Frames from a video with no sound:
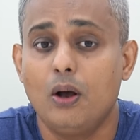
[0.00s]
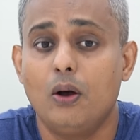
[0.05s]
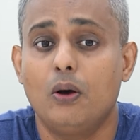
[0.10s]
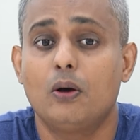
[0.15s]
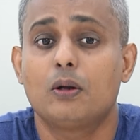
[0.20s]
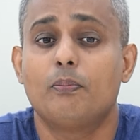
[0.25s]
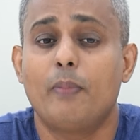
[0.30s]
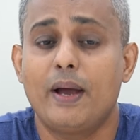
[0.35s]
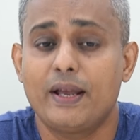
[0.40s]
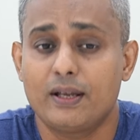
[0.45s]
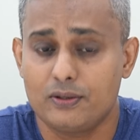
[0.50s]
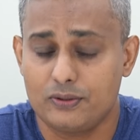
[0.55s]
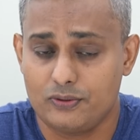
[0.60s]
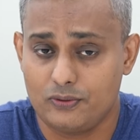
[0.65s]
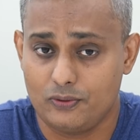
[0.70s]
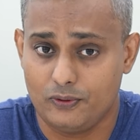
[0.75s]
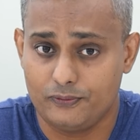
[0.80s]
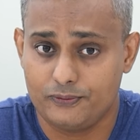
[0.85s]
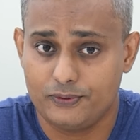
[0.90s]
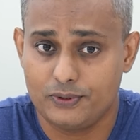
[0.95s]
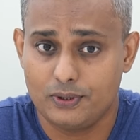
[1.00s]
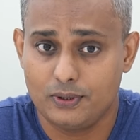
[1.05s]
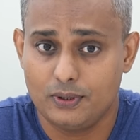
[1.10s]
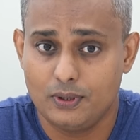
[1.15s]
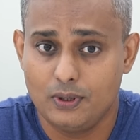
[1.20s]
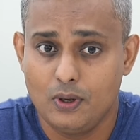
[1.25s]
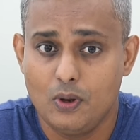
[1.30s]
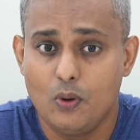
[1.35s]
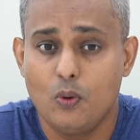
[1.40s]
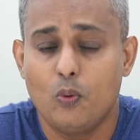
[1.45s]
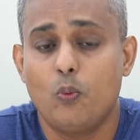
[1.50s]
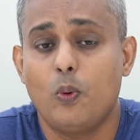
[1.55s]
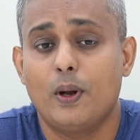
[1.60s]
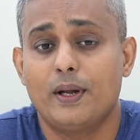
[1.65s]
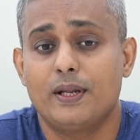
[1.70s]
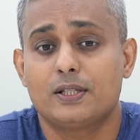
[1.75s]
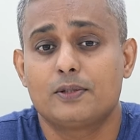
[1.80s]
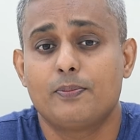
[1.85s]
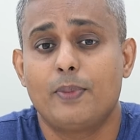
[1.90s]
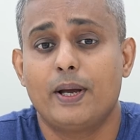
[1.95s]
or Microsoft.
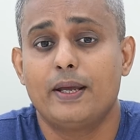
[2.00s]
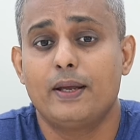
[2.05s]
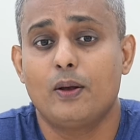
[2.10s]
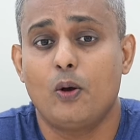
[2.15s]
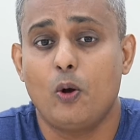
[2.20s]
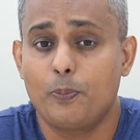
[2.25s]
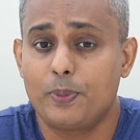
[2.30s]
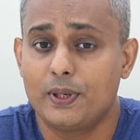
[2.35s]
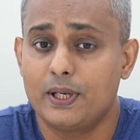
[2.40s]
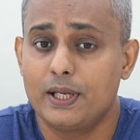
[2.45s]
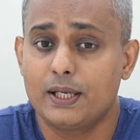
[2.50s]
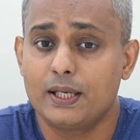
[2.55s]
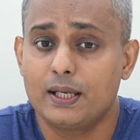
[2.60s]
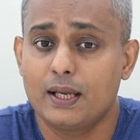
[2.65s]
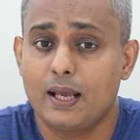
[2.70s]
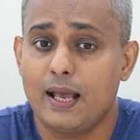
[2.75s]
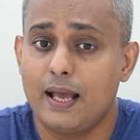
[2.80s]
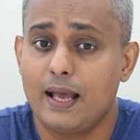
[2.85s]
One is by opening